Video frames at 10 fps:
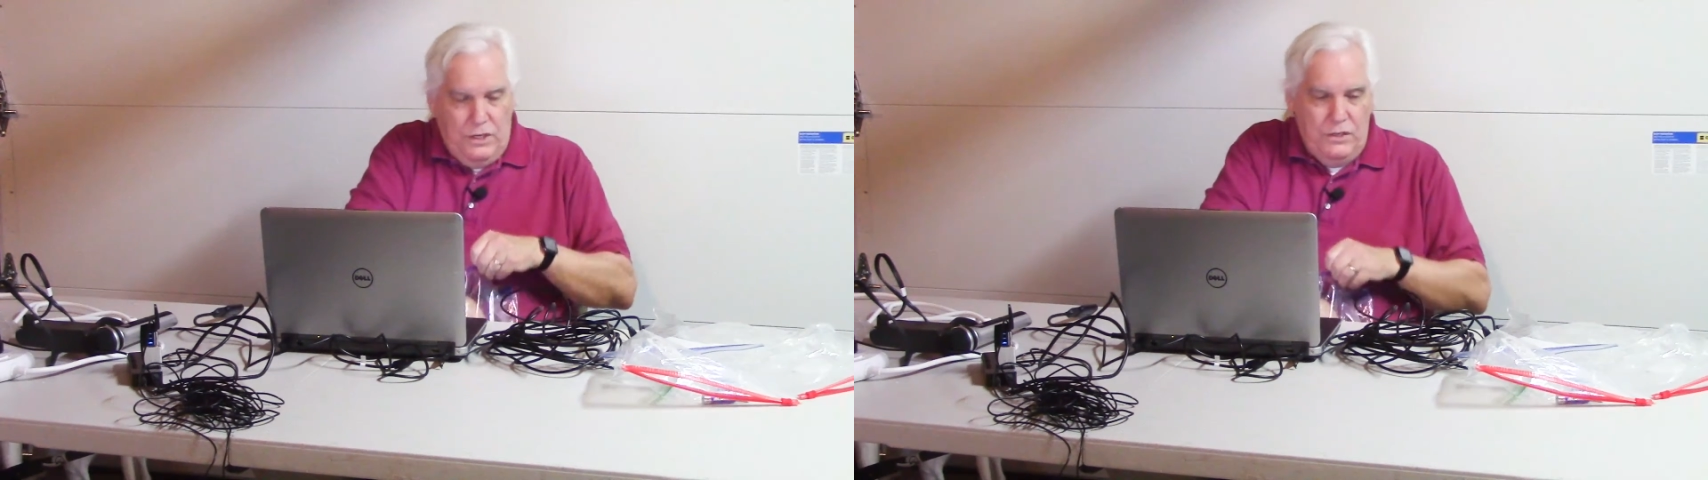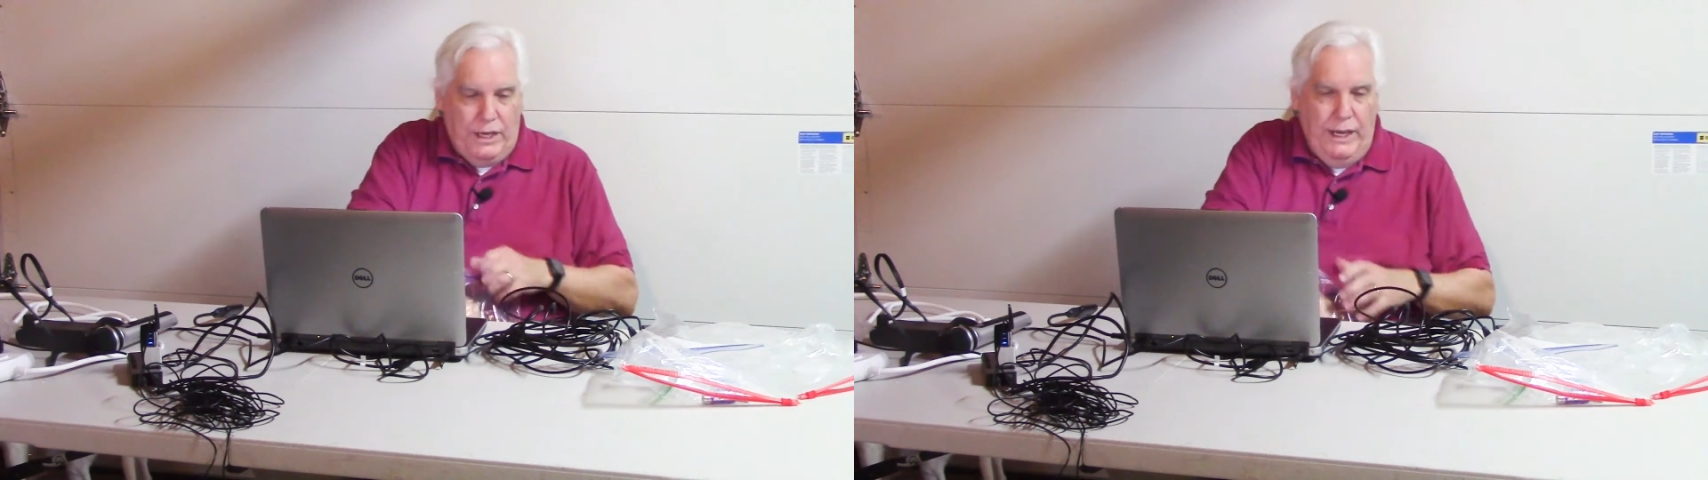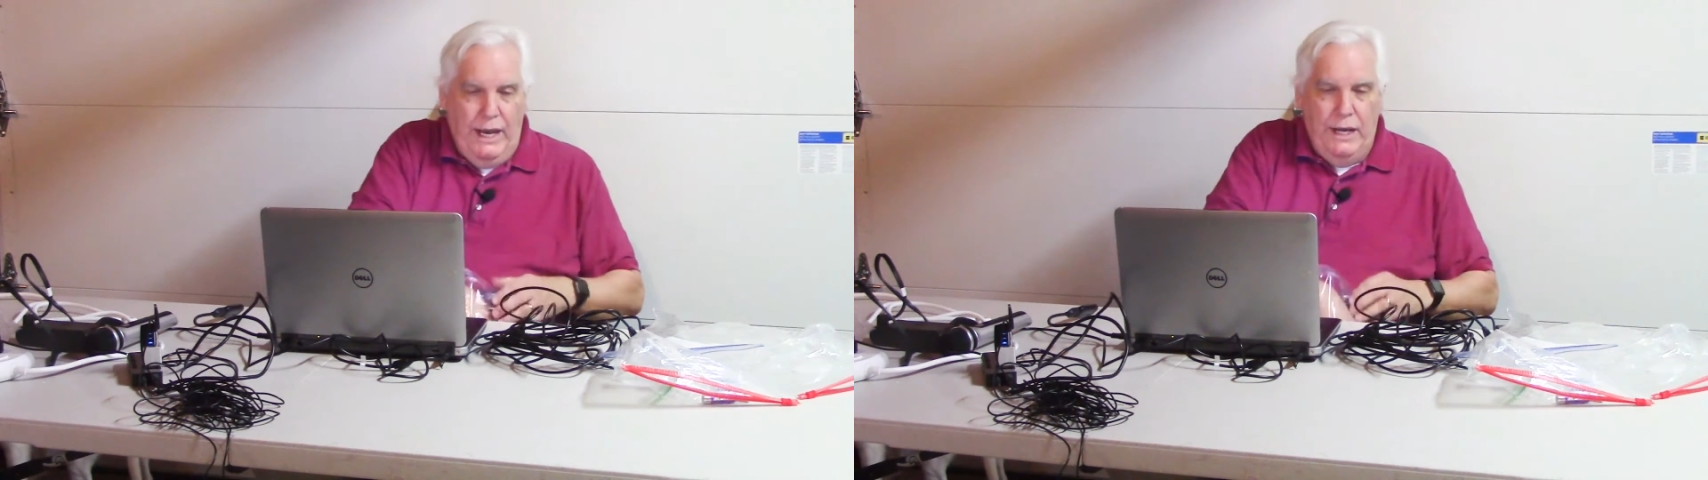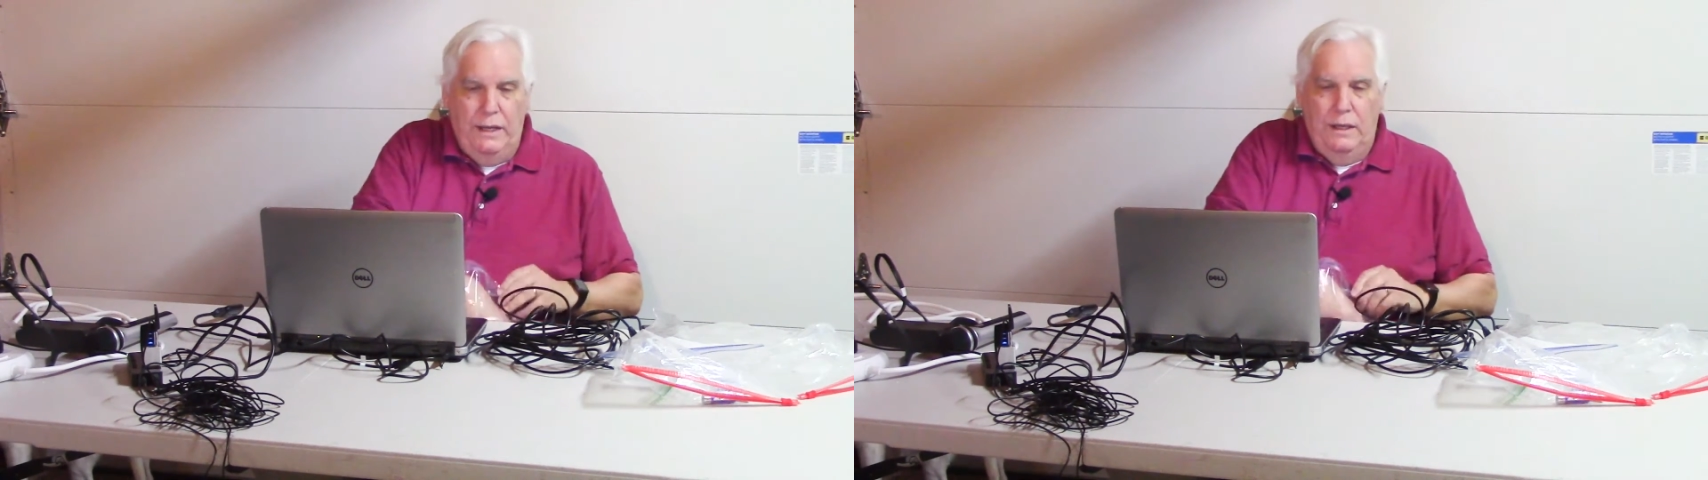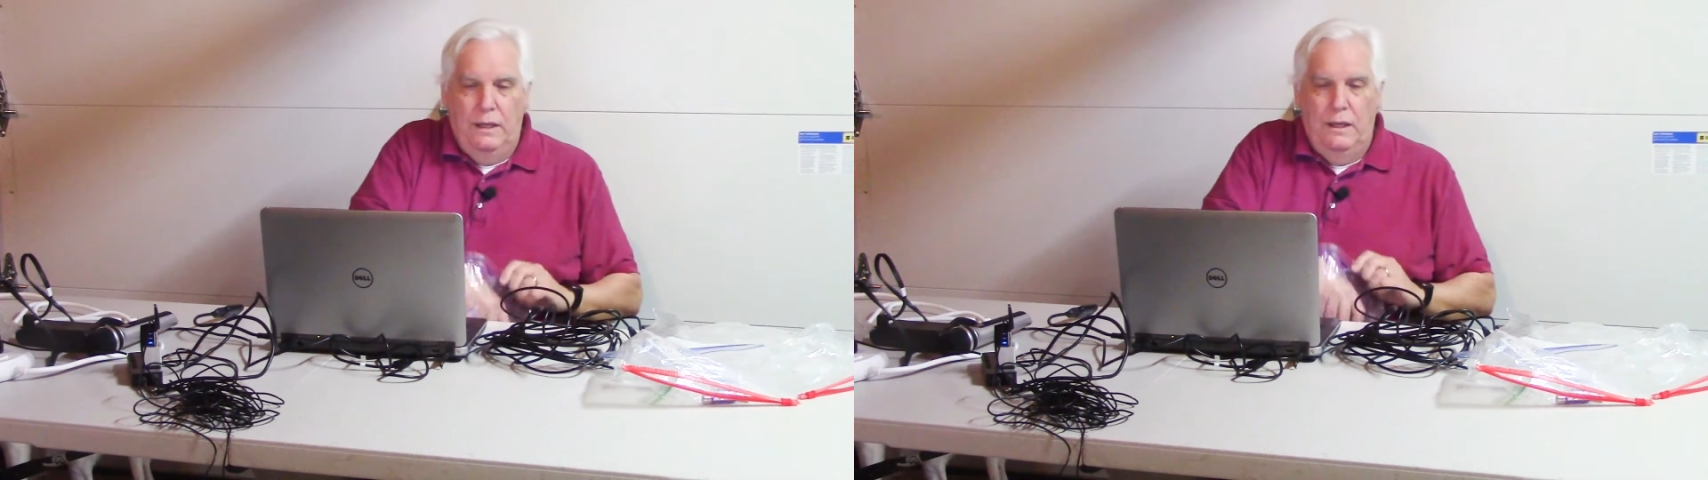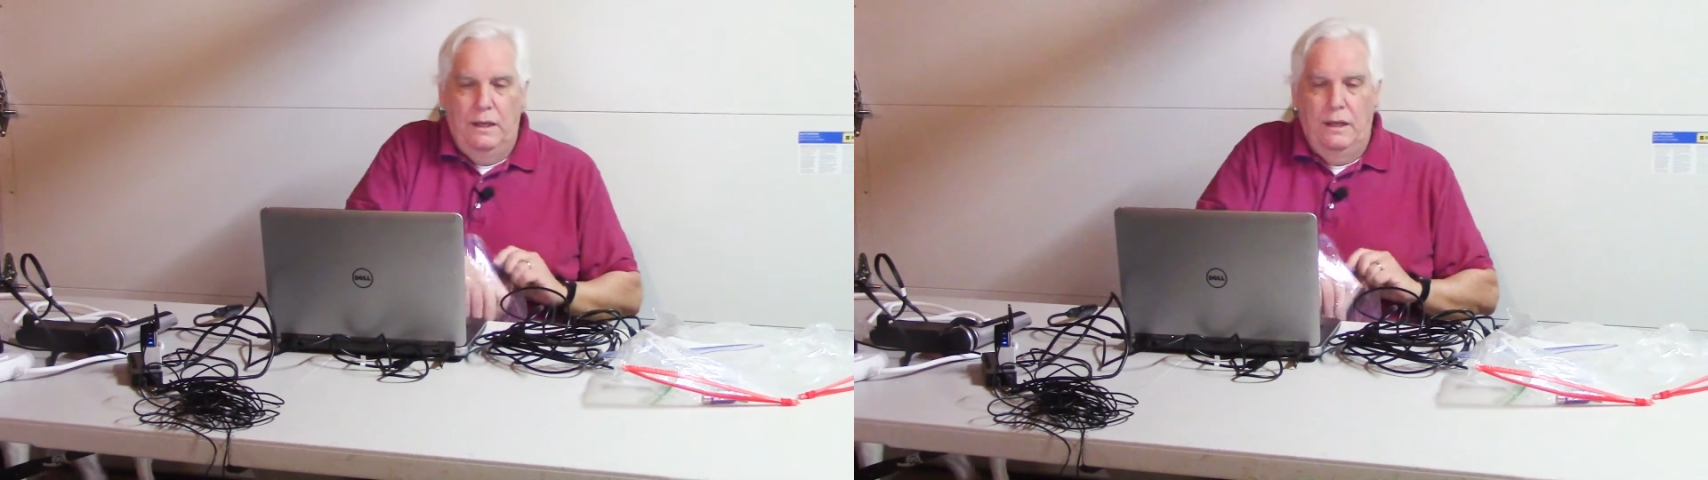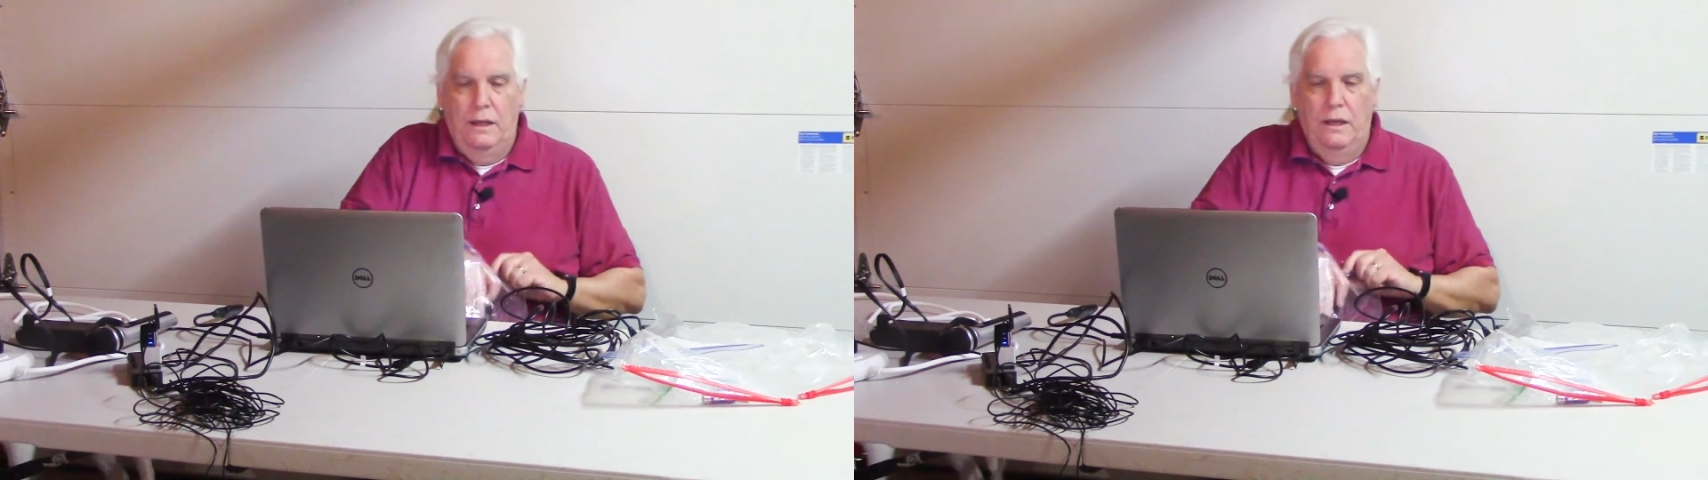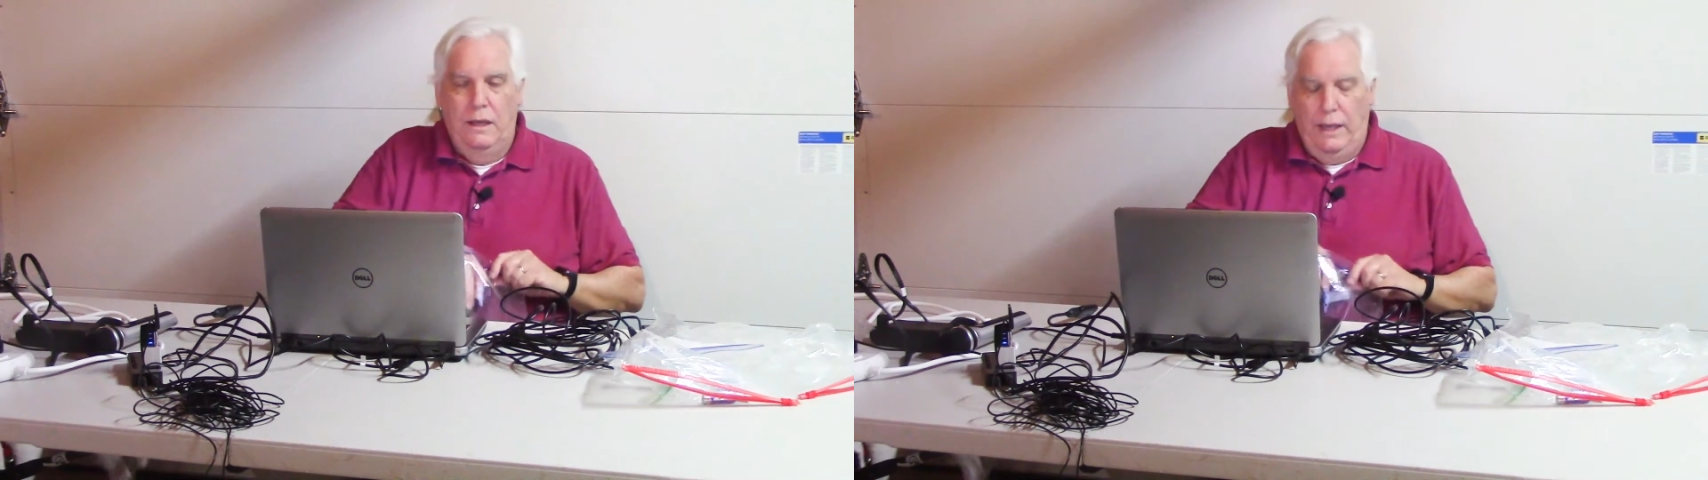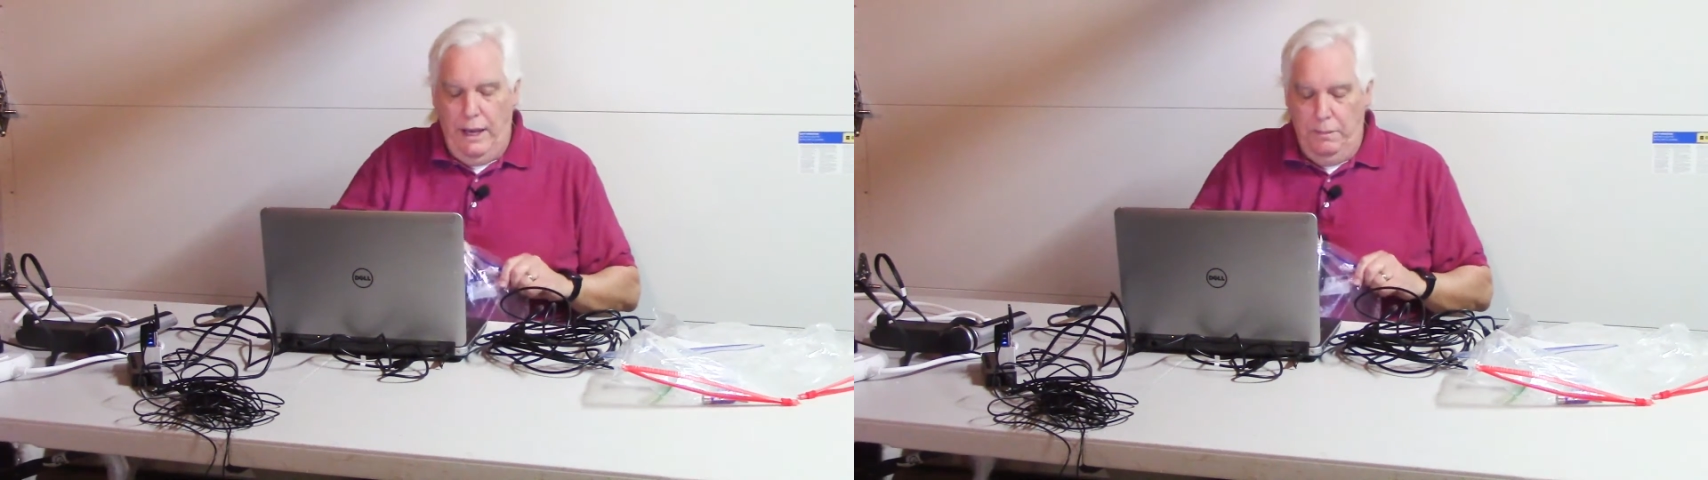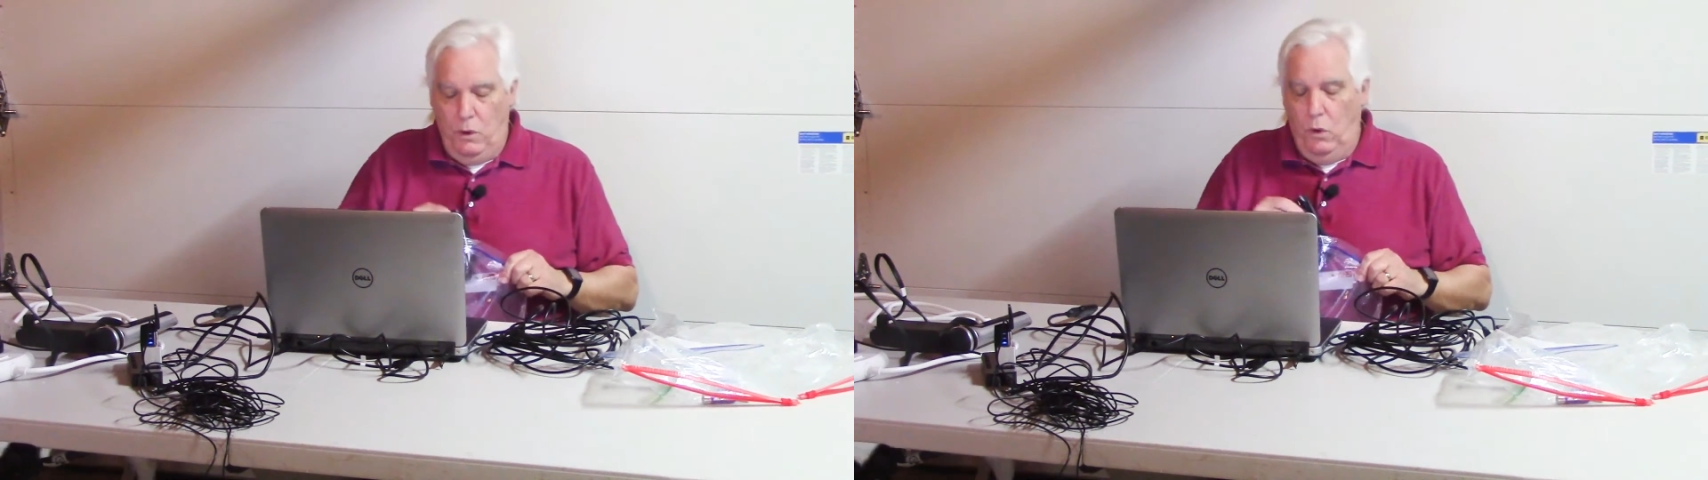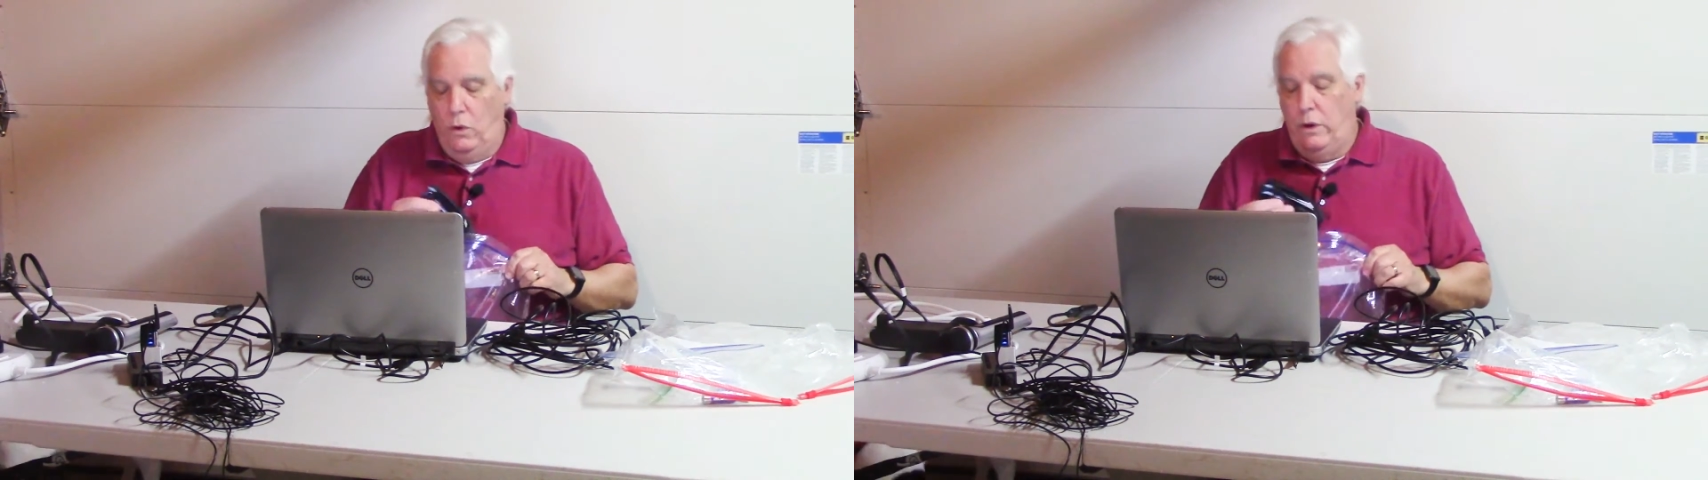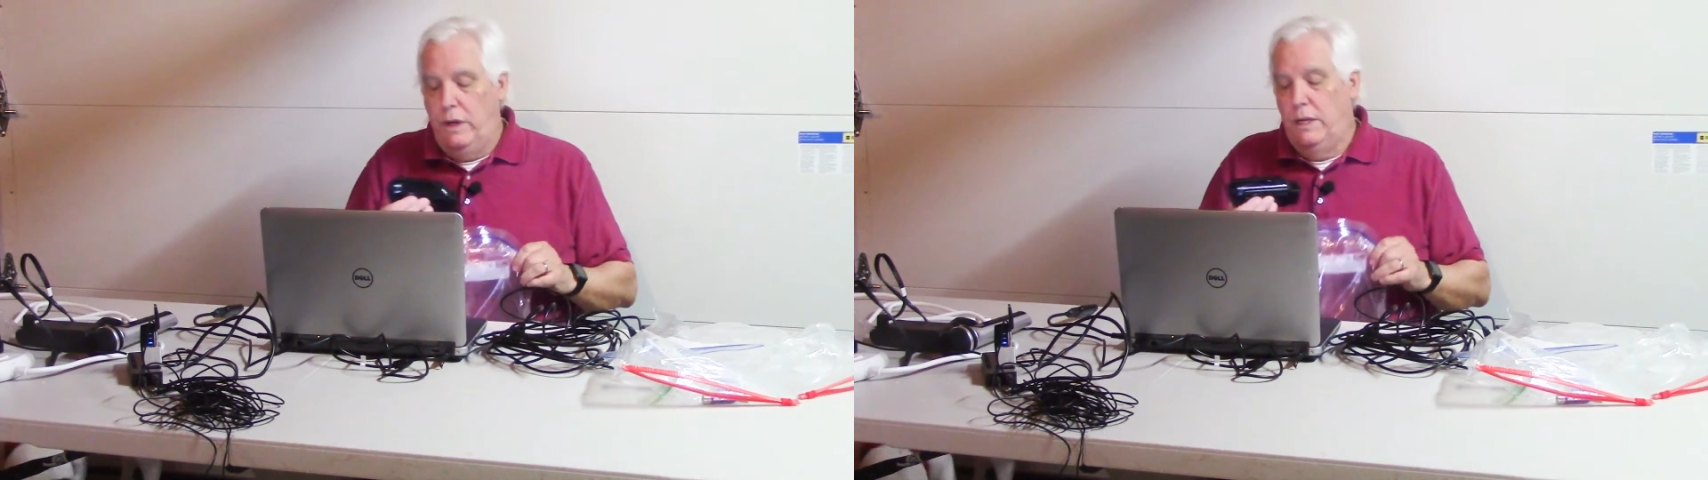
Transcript: is a Canon camcorder.